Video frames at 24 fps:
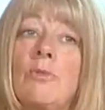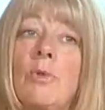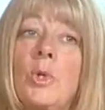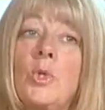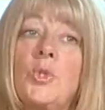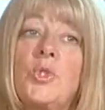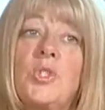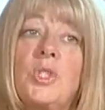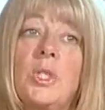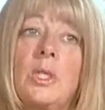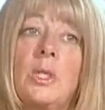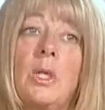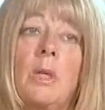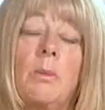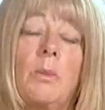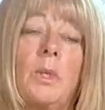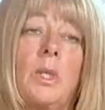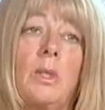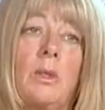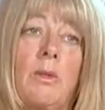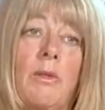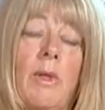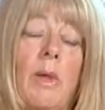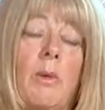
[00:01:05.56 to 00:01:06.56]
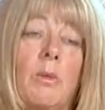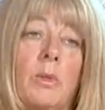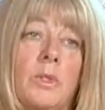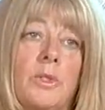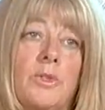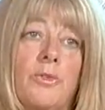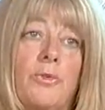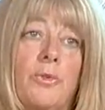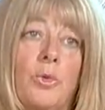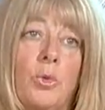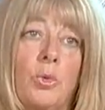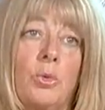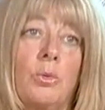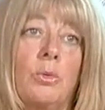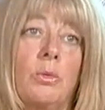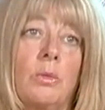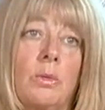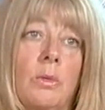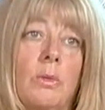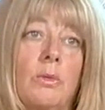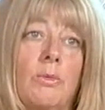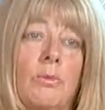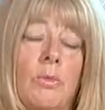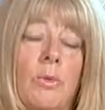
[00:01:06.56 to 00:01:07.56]
a roast dinner, I mean, that was the full
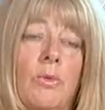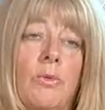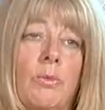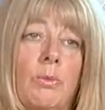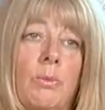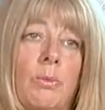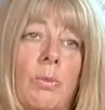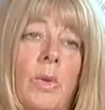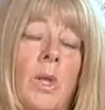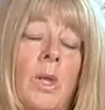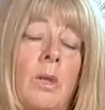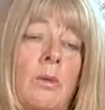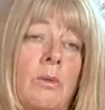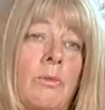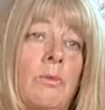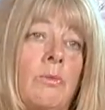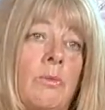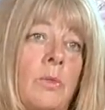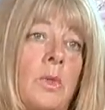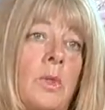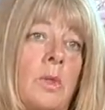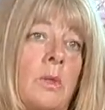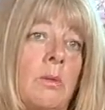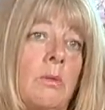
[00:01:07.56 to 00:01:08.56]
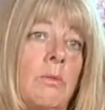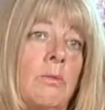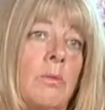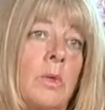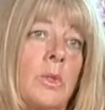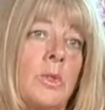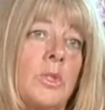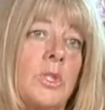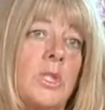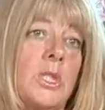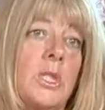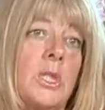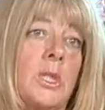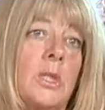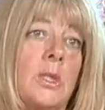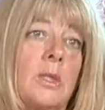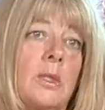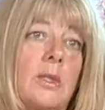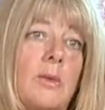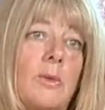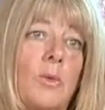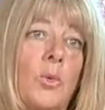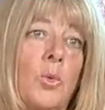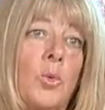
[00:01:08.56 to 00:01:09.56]
blown, roast dinner,
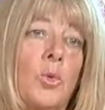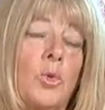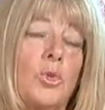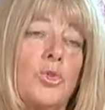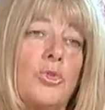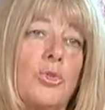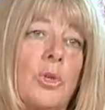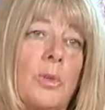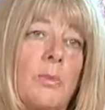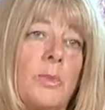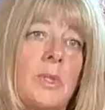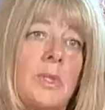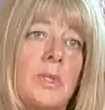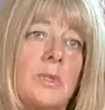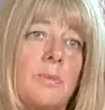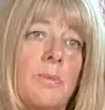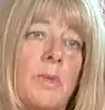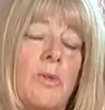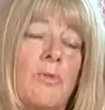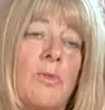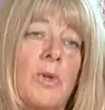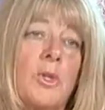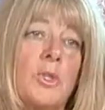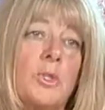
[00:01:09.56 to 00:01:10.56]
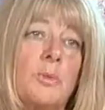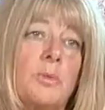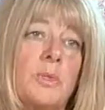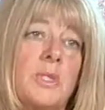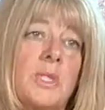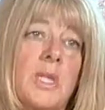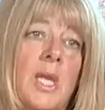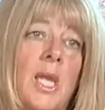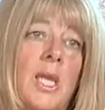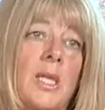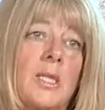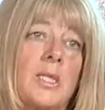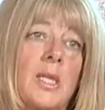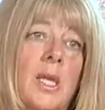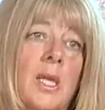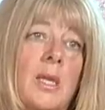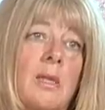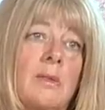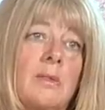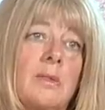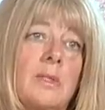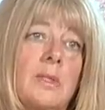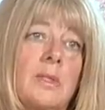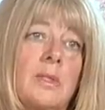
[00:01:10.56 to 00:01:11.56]
all the trimmings, big roast
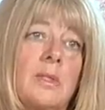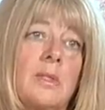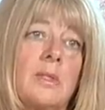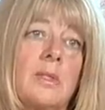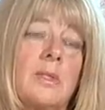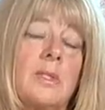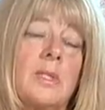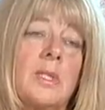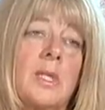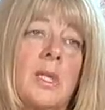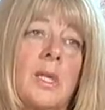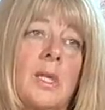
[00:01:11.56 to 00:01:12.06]
potatoes and